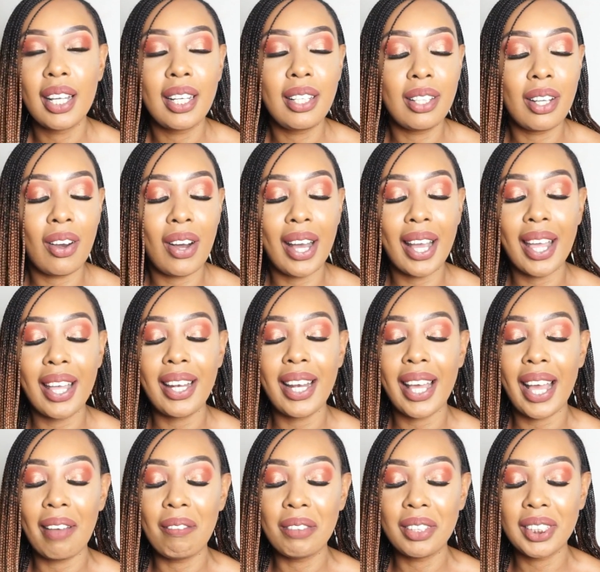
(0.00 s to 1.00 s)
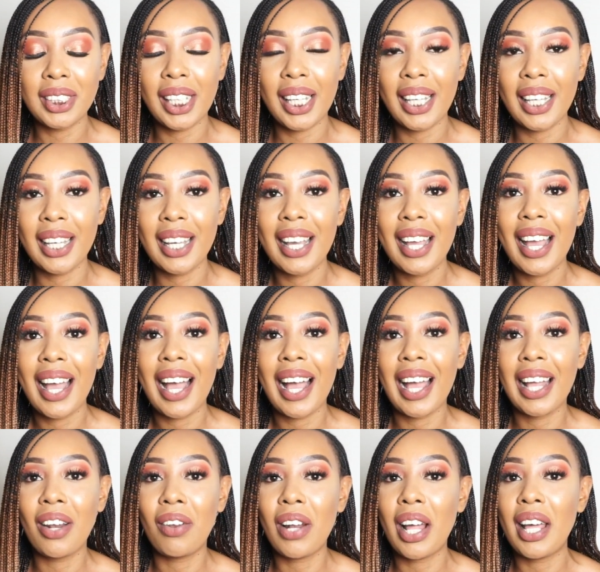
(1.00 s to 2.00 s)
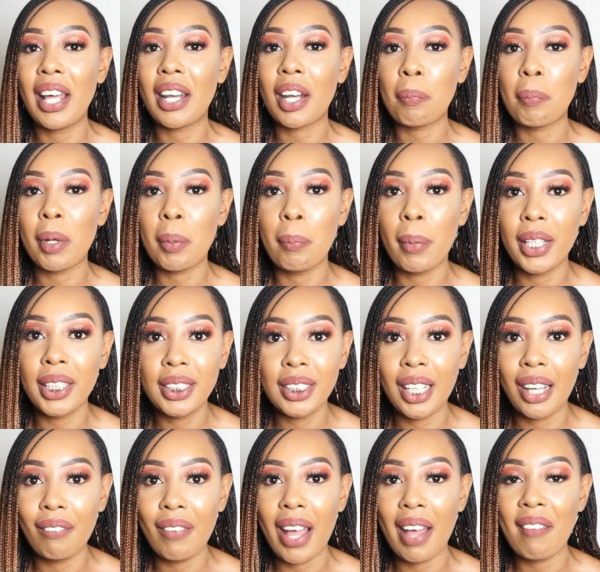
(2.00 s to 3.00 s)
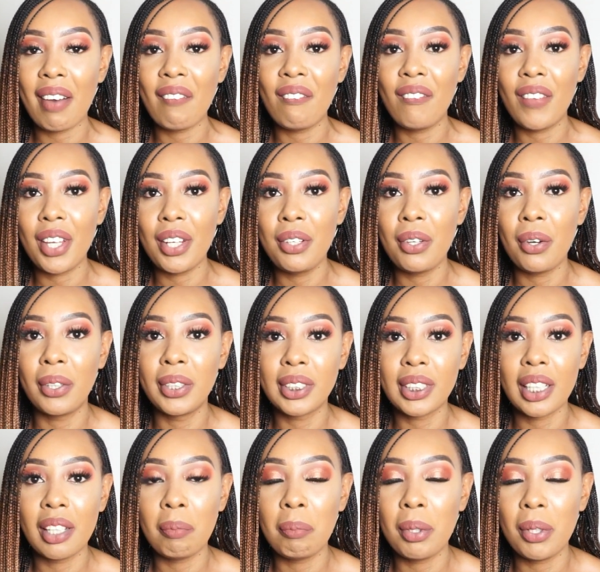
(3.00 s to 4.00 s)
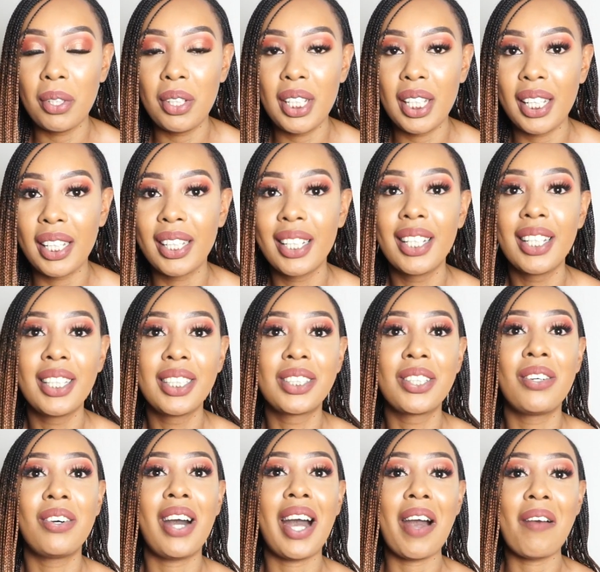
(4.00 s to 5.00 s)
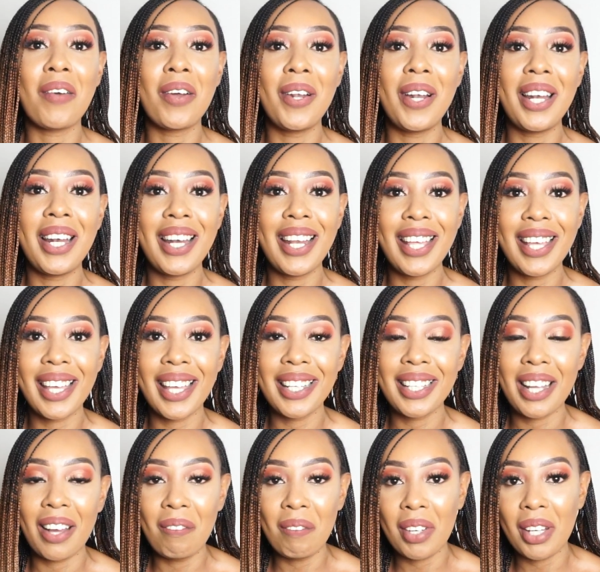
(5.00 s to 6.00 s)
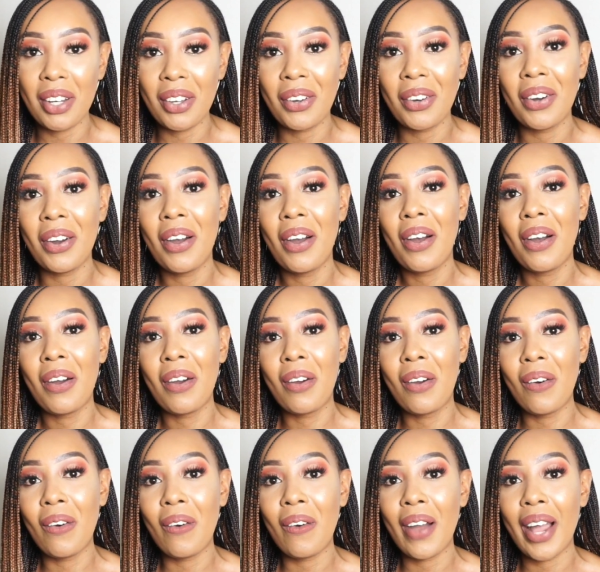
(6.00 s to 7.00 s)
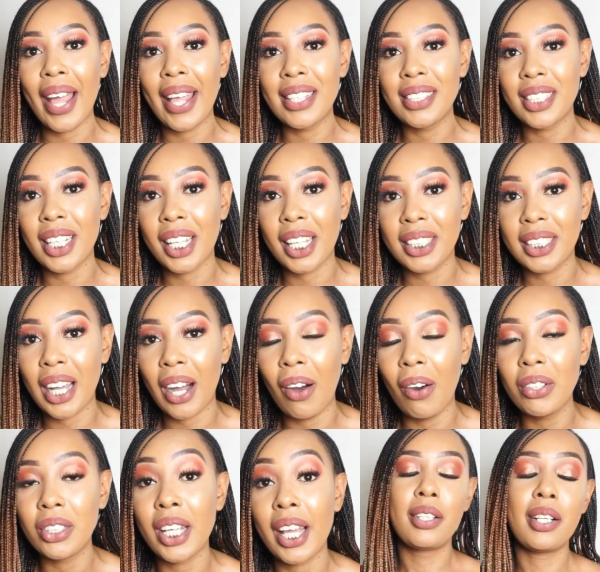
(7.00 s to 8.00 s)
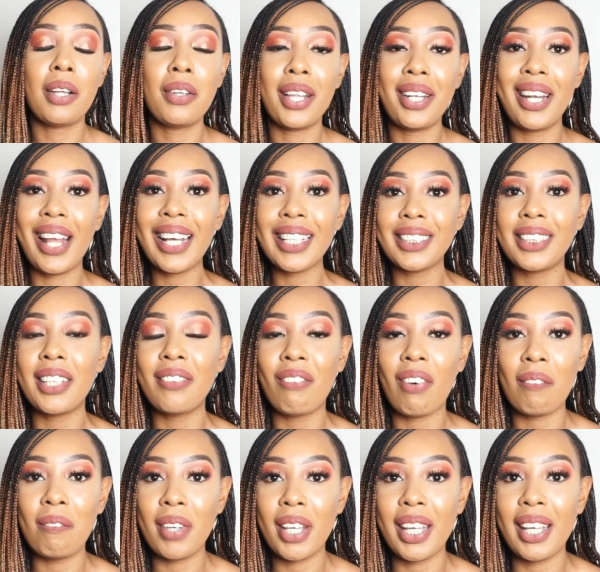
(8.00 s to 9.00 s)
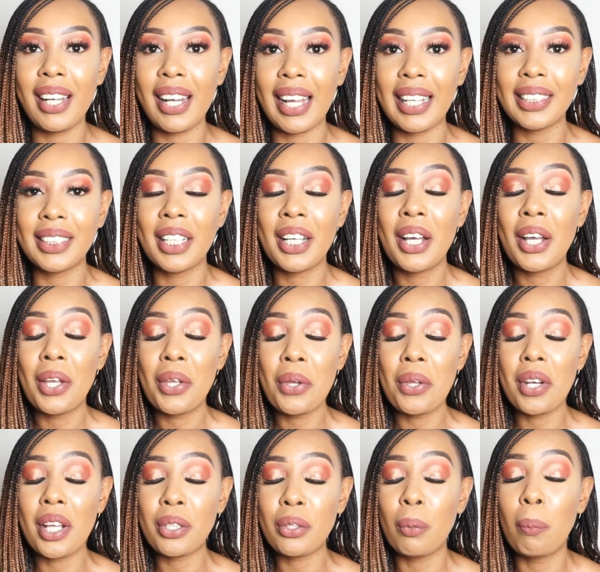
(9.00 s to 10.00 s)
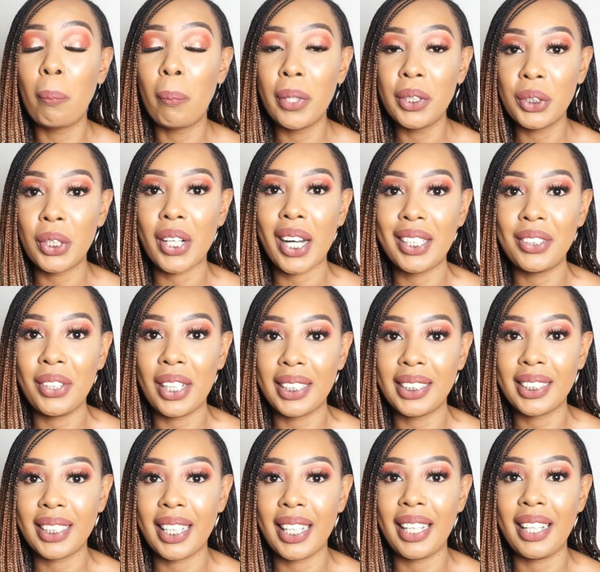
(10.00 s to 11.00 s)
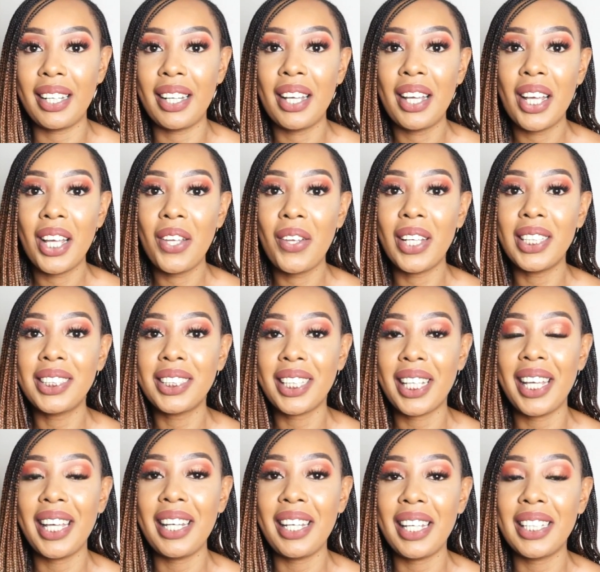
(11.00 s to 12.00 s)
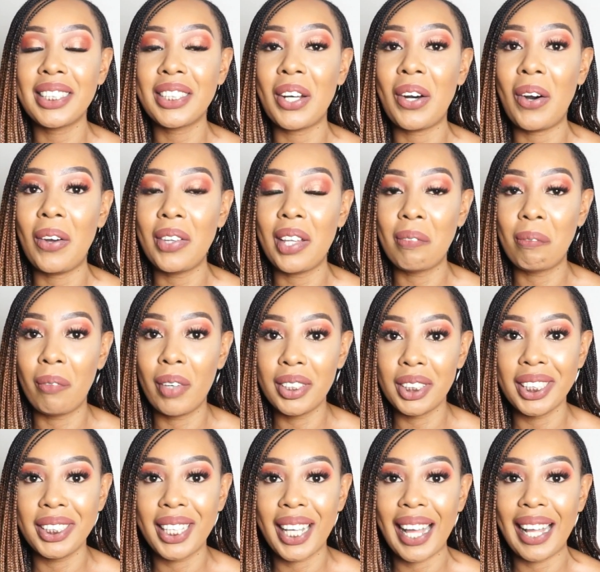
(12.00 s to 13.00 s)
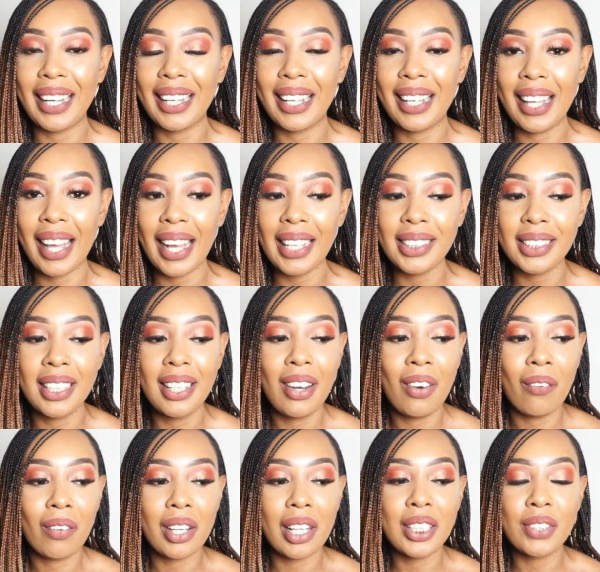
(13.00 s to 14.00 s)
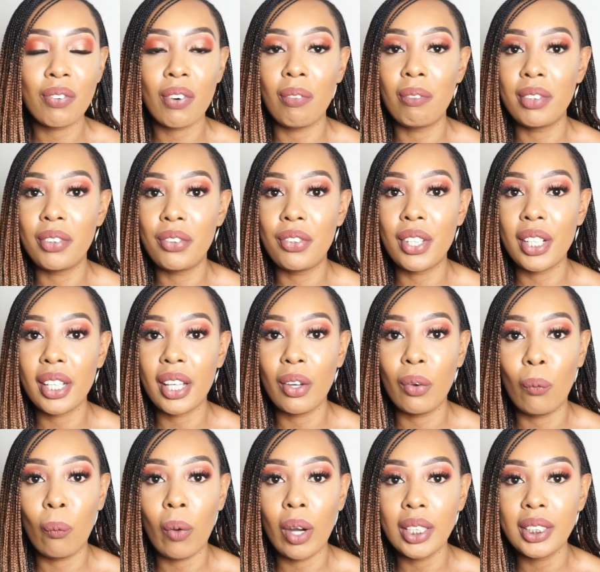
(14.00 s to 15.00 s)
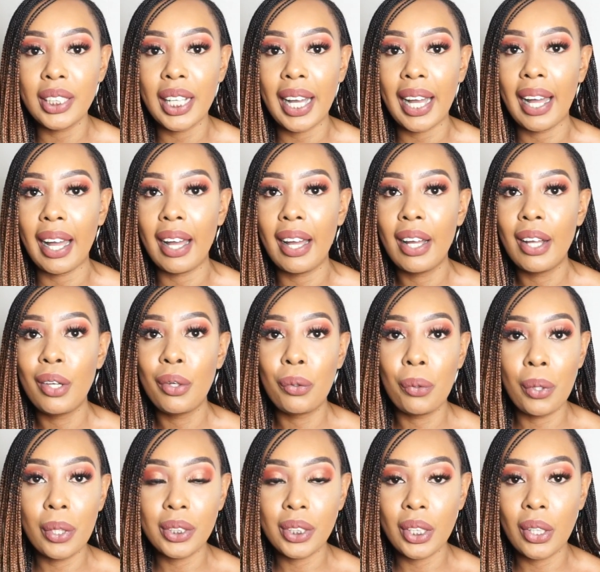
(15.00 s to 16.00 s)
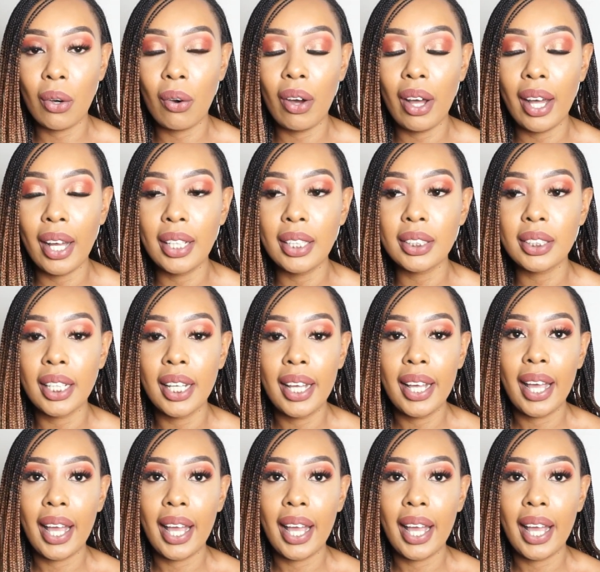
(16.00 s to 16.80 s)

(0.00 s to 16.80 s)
Now again, like I'm saying, I don't want to repeat myself. I have a video on skin building, so I will link it down below. Go and check it out. Now the next thing for beginners, you need to moisturize your skin. Your skin needs all the moisture it can get, whether it's from drinking water to using oils.